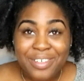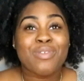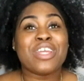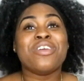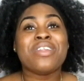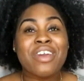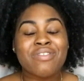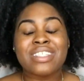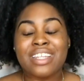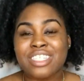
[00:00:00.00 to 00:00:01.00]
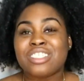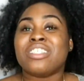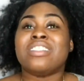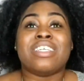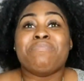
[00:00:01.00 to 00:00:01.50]
When you're nervous and
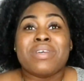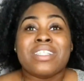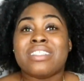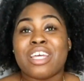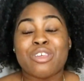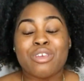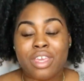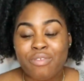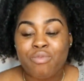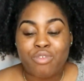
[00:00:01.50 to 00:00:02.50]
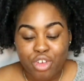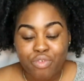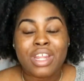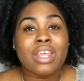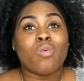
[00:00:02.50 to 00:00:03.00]
anxious, it means that
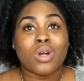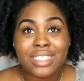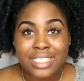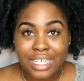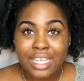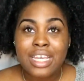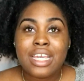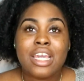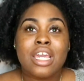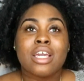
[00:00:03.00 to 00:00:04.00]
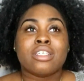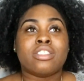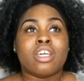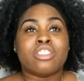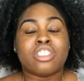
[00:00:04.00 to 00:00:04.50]
you really want it.
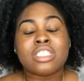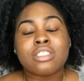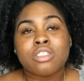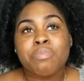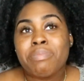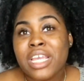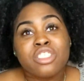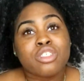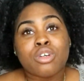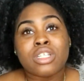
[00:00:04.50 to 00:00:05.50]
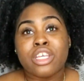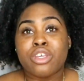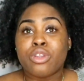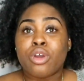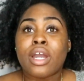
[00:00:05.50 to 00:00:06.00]
So just make sure that
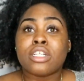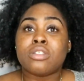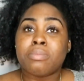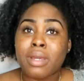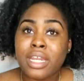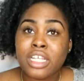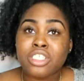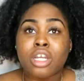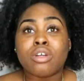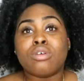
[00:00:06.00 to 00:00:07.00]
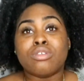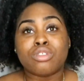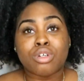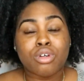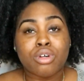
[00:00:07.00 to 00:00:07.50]
you know how to manage and
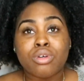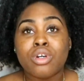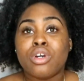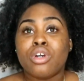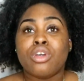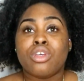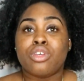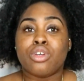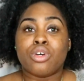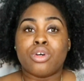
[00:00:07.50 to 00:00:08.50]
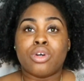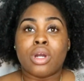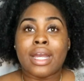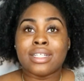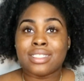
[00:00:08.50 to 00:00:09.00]
control
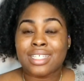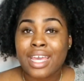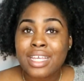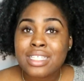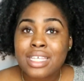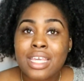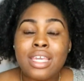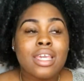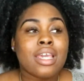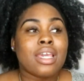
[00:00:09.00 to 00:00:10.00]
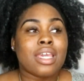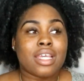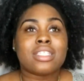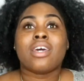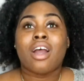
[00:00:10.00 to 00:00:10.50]
your anxiety.
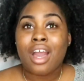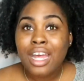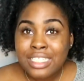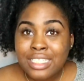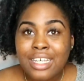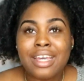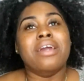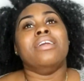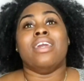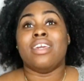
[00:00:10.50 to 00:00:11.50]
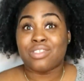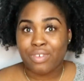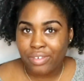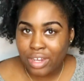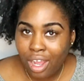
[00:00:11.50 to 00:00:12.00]
It's hard. It's
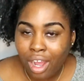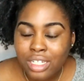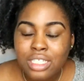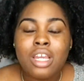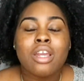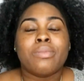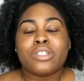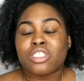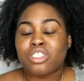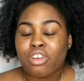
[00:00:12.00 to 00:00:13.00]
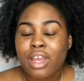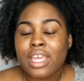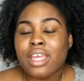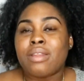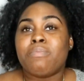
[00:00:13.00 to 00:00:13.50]
very hard, but just try
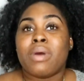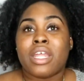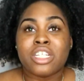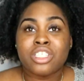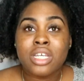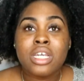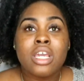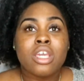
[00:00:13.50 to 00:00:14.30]
and manage it.